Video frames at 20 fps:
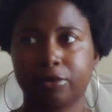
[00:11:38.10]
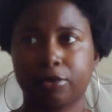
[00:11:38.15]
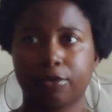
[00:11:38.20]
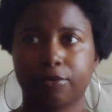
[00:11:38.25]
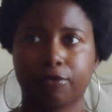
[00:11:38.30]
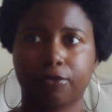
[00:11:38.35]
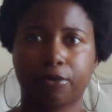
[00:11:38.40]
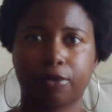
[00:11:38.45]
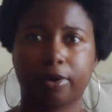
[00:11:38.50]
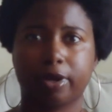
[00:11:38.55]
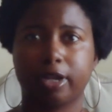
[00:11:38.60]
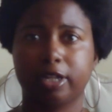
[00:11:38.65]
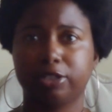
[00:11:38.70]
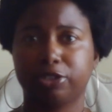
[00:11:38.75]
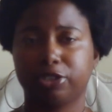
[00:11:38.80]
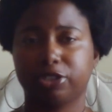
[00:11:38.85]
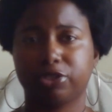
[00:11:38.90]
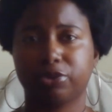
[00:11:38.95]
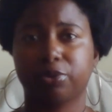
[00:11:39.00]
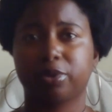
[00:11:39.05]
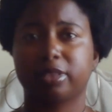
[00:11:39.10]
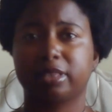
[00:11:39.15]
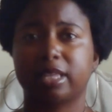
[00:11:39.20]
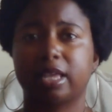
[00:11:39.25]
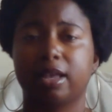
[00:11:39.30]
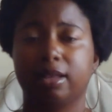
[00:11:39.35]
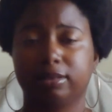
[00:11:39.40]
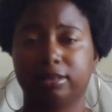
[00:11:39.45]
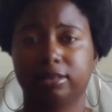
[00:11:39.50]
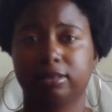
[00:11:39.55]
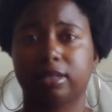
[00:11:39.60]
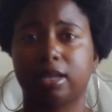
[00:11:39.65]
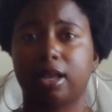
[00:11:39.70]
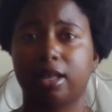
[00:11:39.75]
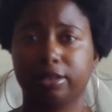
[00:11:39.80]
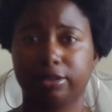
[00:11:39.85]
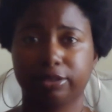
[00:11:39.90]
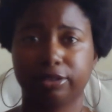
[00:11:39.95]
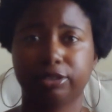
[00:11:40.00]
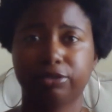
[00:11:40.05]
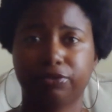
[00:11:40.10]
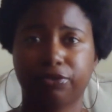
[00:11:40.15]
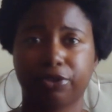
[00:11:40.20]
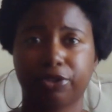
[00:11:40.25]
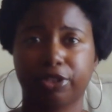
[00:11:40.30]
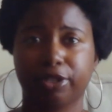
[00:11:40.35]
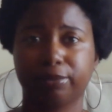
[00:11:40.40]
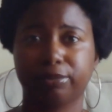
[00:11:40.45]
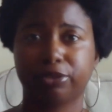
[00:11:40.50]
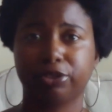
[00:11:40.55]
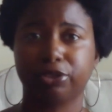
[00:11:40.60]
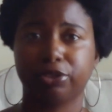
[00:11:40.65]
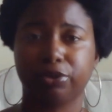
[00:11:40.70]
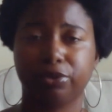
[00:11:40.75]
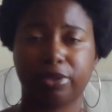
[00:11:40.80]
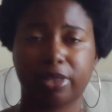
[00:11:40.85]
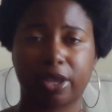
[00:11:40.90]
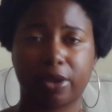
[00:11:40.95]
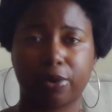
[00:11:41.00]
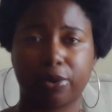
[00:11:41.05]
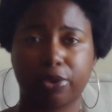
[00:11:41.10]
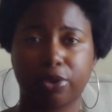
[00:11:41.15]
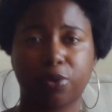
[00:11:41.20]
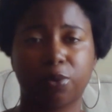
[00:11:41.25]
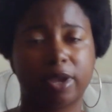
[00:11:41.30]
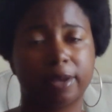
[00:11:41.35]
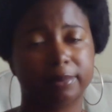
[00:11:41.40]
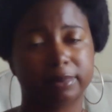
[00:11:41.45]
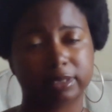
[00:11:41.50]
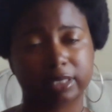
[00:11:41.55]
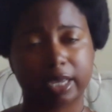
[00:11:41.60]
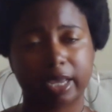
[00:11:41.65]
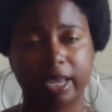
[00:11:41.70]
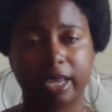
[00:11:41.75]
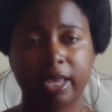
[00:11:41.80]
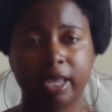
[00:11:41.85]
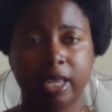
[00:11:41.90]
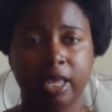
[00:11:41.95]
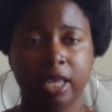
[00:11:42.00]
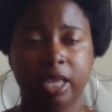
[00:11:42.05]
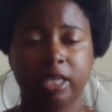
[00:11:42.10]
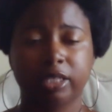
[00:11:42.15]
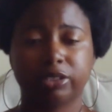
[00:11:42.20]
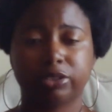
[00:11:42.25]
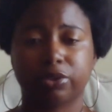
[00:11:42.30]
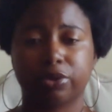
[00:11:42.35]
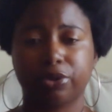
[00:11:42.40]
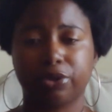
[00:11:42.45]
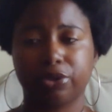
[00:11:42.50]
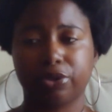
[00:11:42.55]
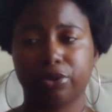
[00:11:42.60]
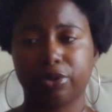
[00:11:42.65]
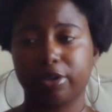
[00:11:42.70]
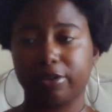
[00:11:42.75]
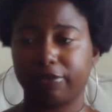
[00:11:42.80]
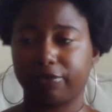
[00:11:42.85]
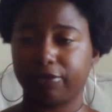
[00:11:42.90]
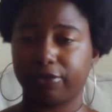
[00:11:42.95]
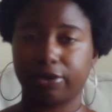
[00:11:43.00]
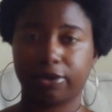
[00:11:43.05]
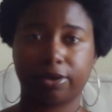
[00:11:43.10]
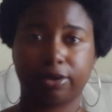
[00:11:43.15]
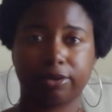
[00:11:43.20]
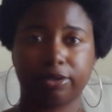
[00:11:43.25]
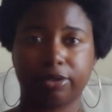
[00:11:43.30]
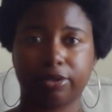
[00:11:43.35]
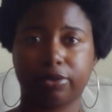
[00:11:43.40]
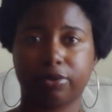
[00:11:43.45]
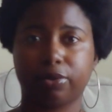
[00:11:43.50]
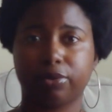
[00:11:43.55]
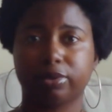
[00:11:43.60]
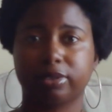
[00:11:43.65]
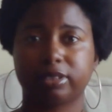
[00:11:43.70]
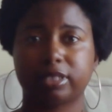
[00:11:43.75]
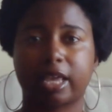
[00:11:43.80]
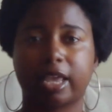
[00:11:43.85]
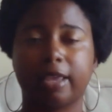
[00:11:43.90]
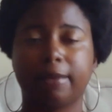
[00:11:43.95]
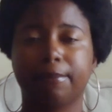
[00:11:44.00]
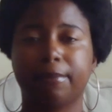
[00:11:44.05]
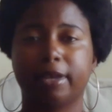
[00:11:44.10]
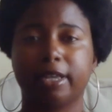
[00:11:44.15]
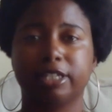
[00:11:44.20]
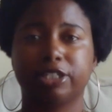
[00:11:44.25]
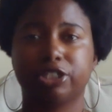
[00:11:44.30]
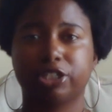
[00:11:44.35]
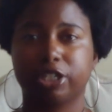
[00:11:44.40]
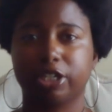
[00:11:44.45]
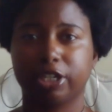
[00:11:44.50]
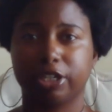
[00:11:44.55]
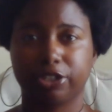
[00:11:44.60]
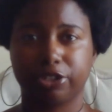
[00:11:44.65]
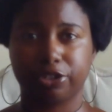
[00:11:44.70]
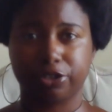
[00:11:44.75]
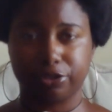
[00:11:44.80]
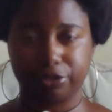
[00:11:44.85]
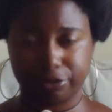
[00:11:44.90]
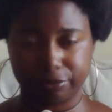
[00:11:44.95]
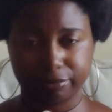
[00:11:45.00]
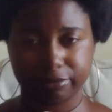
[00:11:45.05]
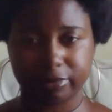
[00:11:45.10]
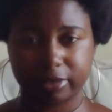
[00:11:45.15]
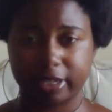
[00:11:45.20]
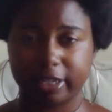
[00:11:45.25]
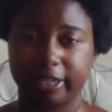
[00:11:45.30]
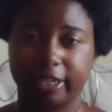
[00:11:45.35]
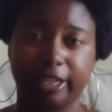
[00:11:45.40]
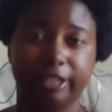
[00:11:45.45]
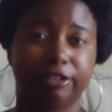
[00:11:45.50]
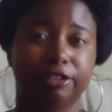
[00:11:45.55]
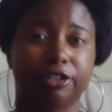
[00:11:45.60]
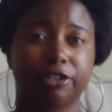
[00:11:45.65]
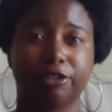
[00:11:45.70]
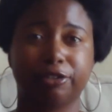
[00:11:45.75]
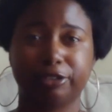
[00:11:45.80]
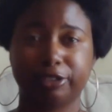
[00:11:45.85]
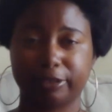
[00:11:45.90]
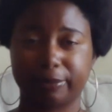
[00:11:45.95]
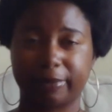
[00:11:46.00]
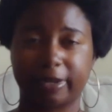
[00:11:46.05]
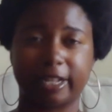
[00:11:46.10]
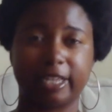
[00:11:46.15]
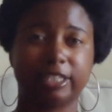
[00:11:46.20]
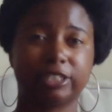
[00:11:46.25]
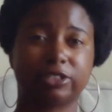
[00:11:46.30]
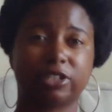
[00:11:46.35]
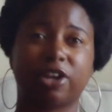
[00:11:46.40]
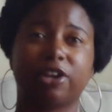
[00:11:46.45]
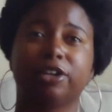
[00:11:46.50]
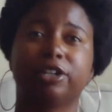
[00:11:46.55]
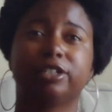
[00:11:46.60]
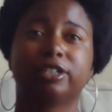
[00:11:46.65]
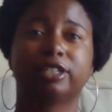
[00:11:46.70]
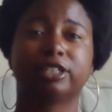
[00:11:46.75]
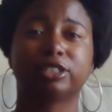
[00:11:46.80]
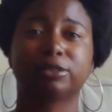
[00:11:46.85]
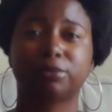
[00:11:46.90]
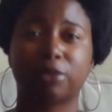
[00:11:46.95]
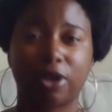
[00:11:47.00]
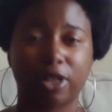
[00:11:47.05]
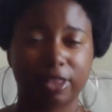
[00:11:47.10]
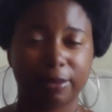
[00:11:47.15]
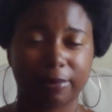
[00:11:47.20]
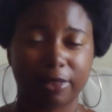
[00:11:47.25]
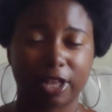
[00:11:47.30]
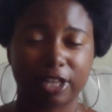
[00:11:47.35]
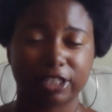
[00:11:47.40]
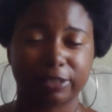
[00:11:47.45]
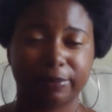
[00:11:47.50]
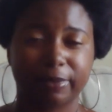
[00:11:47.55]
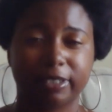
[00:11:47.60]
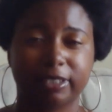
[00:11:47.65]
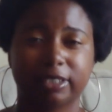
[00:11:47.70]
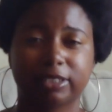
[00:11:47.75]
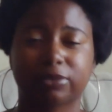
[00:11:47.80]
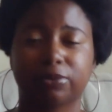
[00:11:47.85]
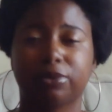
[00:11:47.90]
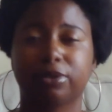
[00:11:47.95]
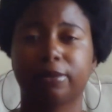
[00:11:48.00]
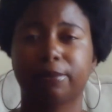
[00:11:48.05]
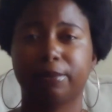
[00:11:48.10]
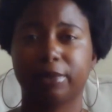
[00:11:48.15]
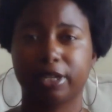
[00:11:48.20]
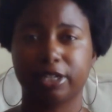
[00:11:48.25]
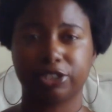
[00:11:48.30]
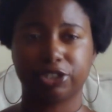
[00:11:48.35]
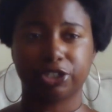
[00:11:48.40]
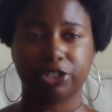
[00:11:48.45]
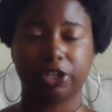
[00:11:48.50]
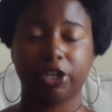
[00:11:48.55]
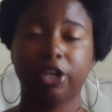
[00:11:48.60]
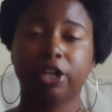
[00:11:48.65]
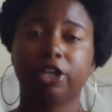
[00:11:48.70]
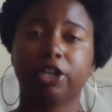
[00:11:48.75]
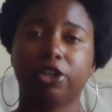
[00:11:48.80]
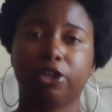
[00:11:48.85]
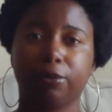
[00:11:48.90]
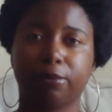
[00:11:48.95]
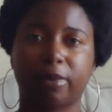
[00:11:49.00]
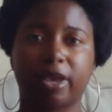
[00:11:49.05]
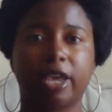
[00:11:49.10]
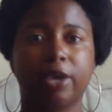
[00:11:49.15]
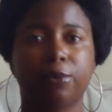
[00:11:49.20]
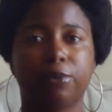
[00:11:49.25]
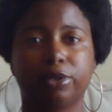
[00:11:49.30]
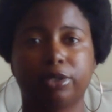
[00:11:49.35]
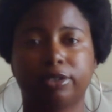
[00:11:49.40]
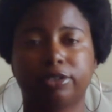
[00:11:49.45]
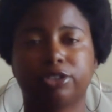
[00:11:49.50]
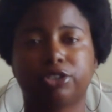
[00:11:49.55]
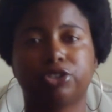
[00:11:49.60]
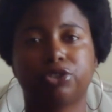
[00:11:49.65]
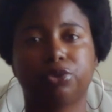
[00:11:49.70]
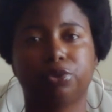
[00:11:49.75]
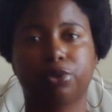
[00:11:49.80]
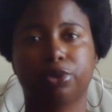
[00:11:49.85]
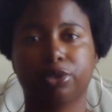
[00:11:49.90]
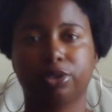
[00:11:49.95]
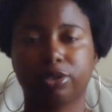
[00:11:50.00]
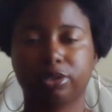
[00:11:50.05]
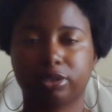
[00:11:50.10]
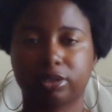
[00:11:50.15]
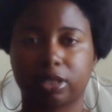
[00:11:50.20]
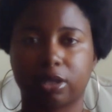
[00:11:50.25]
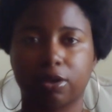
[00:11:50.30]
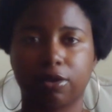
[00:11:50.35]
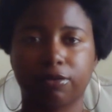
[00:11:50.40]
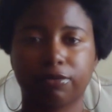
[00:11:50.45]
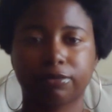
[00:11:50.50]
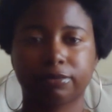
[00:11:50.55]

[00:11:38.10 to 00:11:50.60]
$400 to $1,000 for them to do that on the website. So if you're on a tight budget, you're somebody starting a small lip gloss business on a budget, you might want to just do it yourself.